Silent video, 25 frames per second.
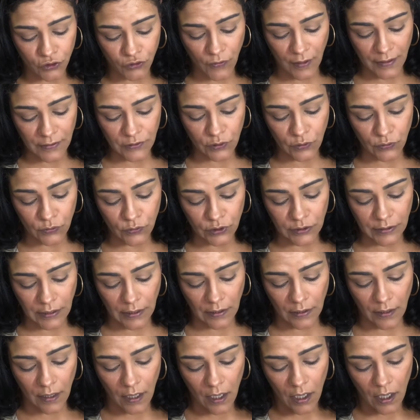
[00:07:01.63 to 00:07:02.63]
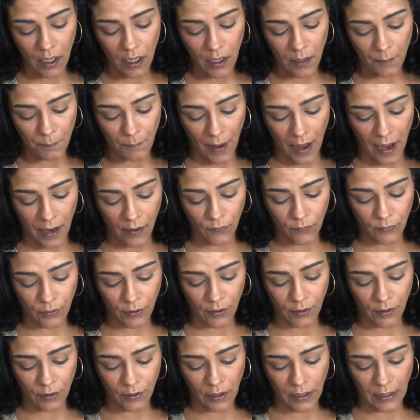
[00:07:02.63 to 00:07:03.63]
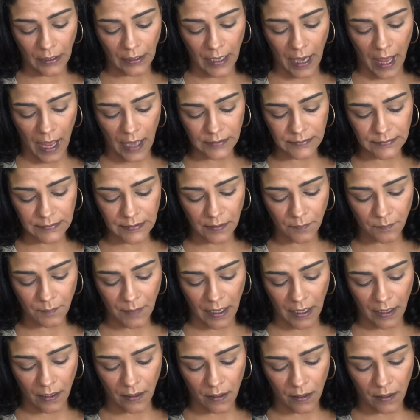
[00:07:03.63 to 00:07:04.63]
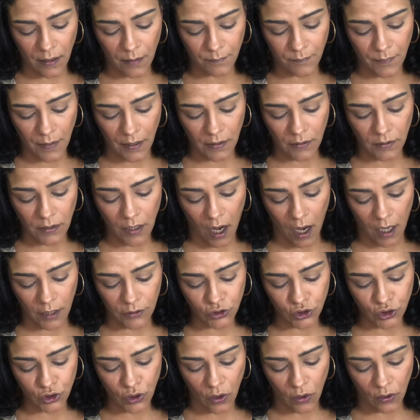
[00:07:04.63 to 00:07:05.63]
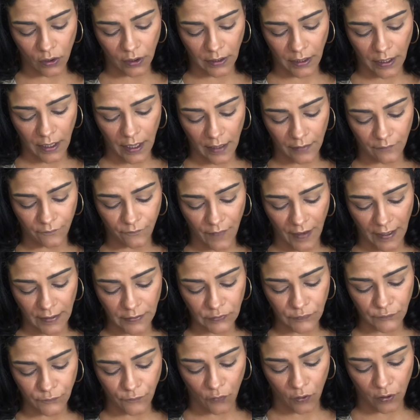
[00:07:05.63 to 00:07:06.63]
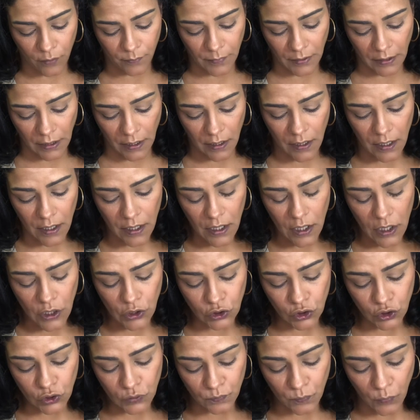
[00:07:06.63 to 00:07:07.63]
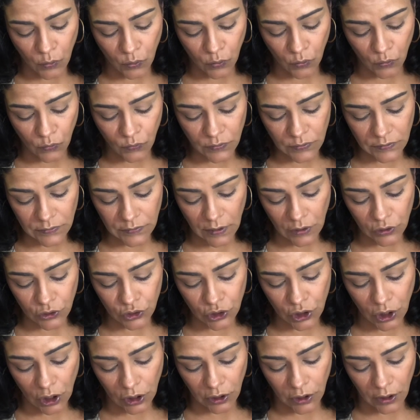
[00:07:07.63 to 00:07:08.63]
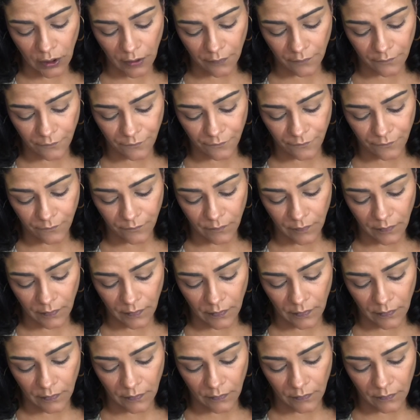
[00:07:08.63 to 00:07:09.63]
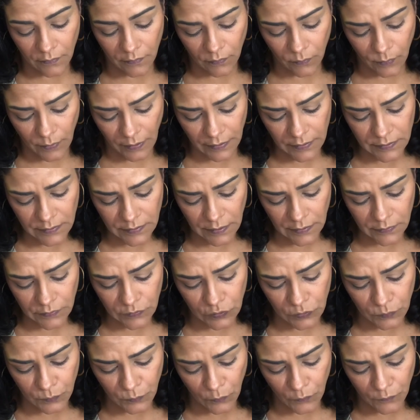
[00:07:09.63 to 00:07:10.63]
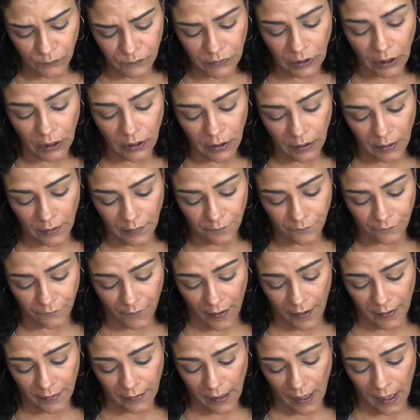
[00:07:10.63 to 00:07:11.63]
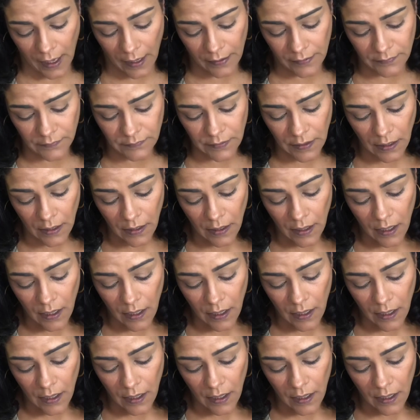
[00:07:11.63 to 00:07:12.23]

translucent powder, locks in makeup, non-chalky, advanced formula, smooths to look, what is it? Smooths the look of fine lines,